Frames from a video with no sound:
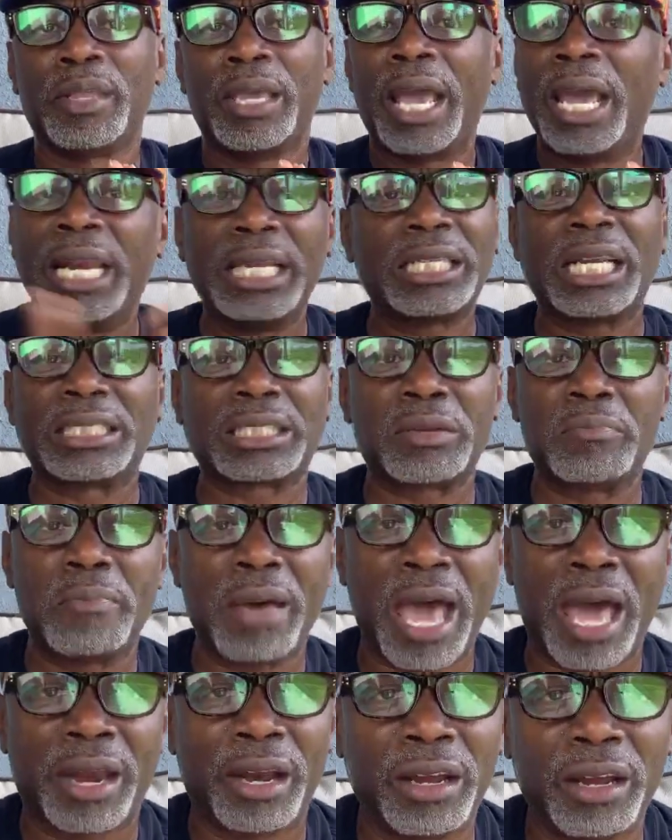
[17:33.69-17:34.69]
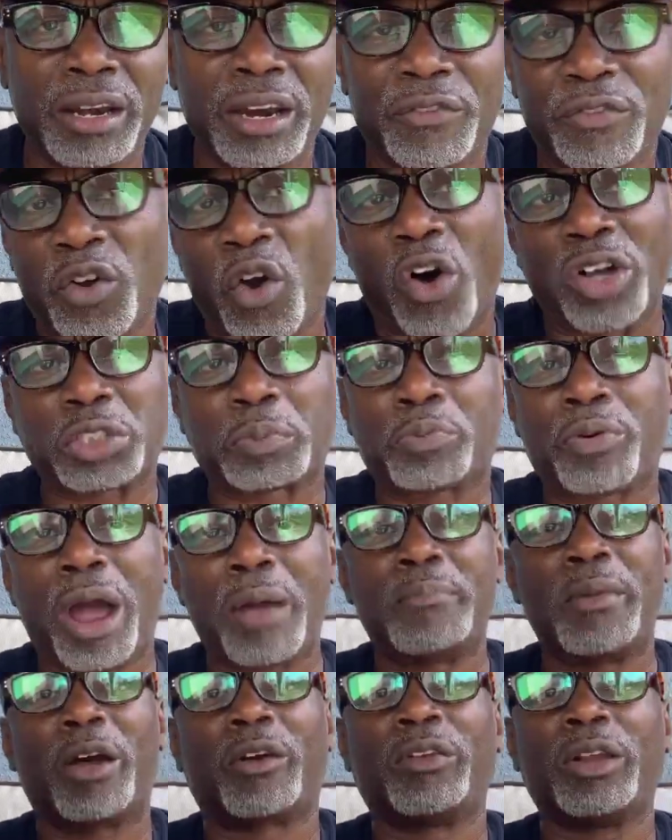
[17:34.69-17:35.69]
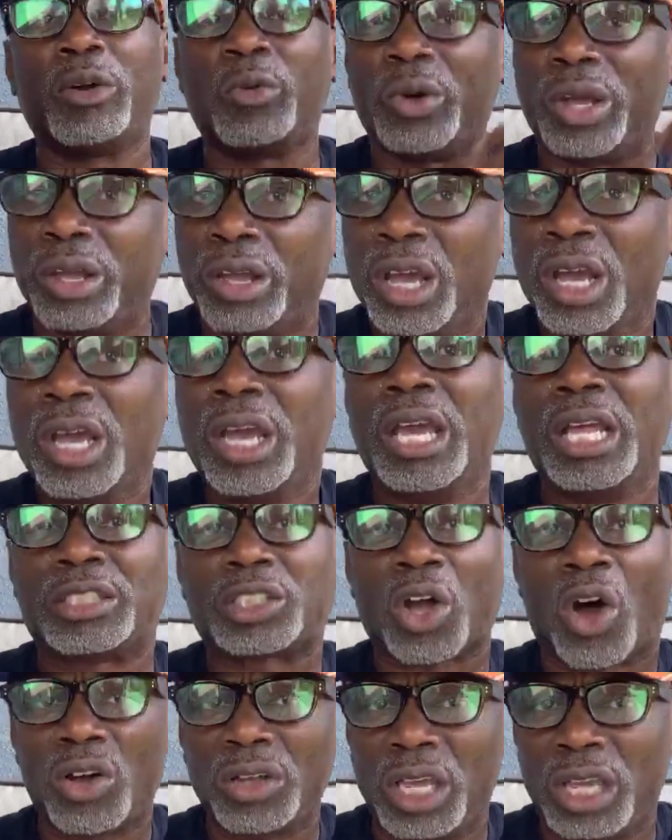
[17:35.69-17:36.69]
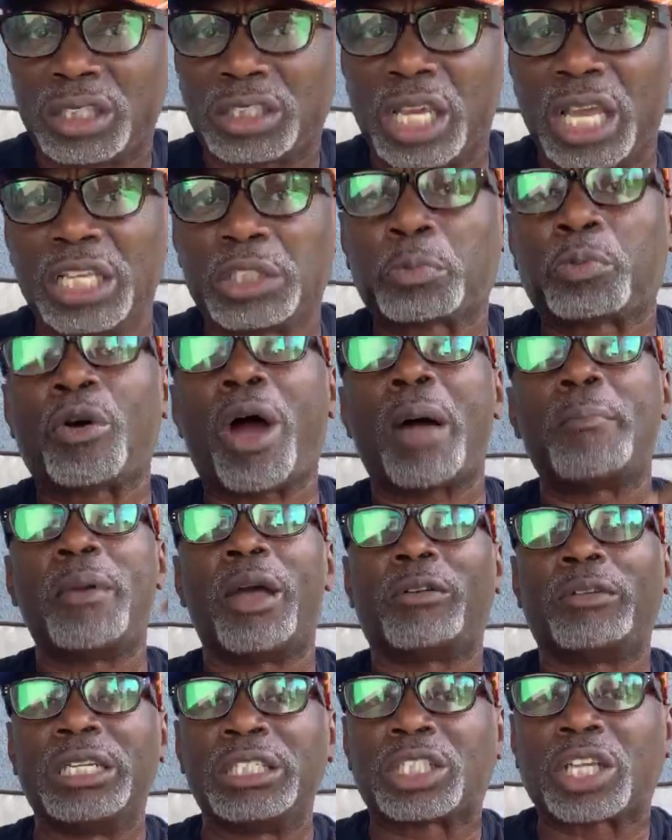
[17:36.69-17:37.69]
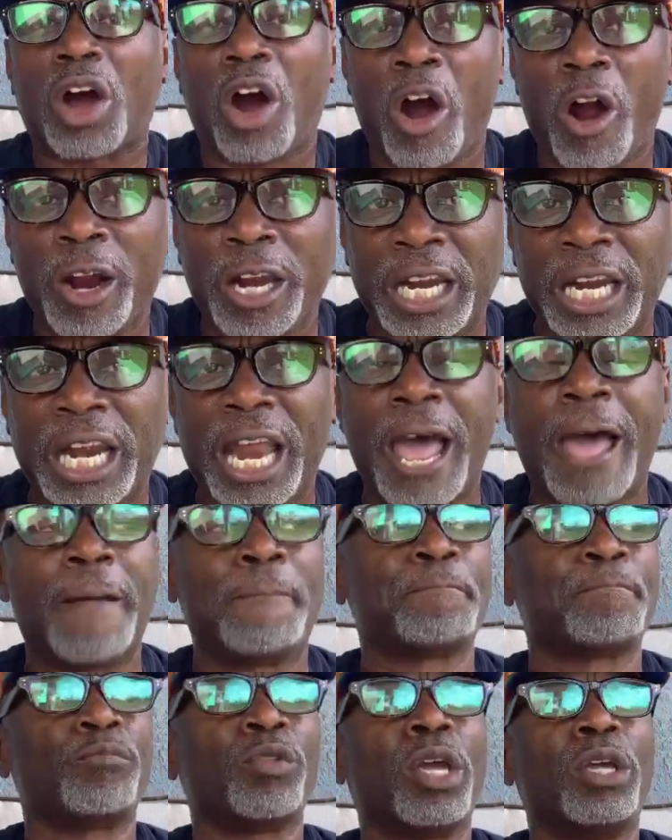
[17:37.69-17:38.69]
And it doesn't matter. And of course, primarily it's primarily targeted at,